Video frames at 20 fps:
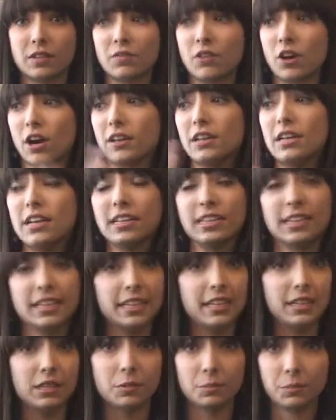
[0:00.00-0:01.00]
I've got
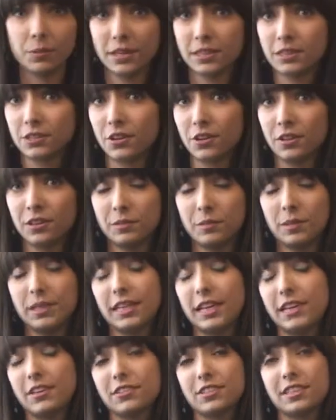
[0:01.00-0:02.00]
Canadian Press calling me
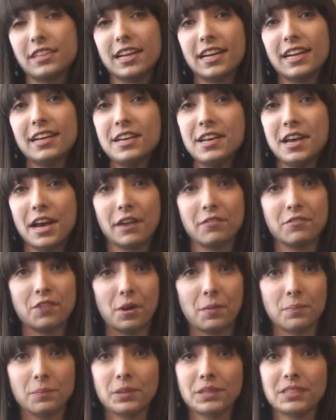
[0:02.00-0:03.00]
later today. I've
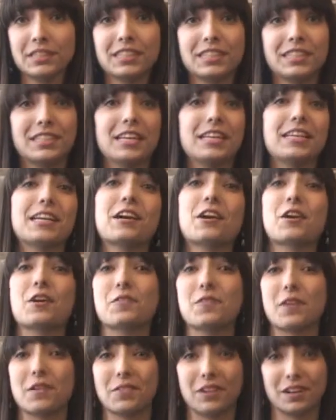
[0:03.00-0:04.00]
got business to take care
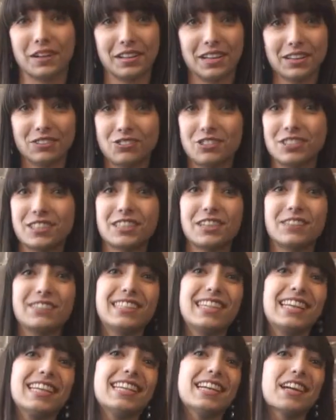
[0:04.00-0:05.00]
of. I've got election stuff to
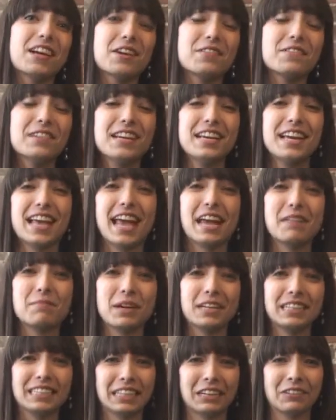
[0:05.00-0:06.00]
take care of and
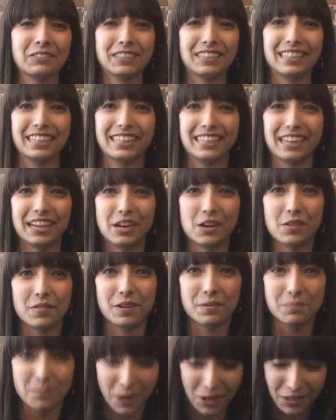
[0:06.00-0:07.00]
myself to take care of
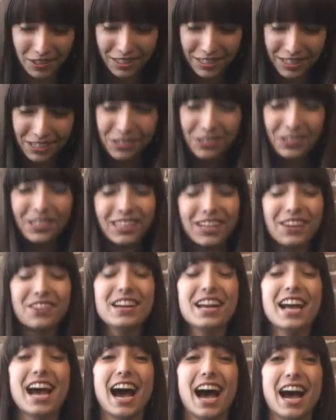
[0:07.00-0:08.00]
and Marc too. So
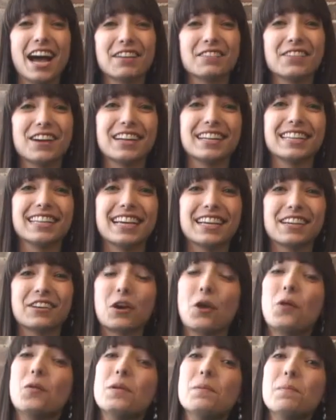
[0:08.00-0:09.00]
I've got to get
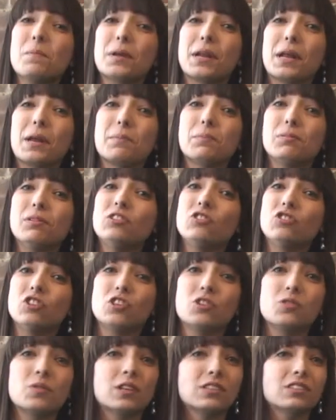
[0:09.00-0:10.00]
going, but I
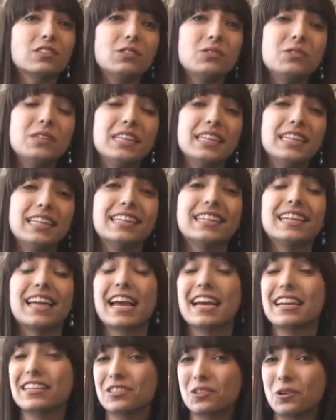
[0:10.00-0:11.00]
appreciate you all tuning in
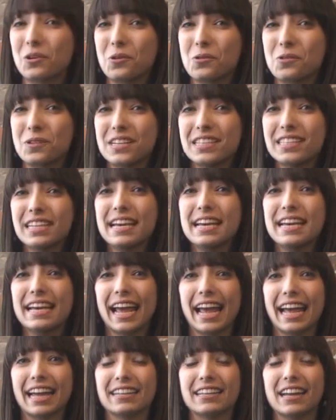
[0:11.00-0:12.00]
as always
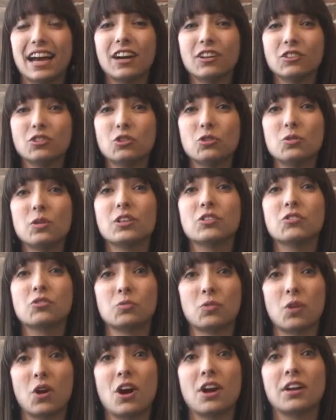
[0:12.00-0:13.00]
and I'll do a
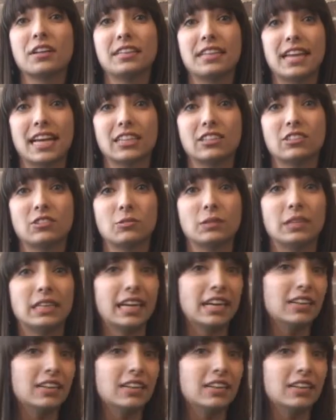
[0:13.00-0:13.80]
draw next week.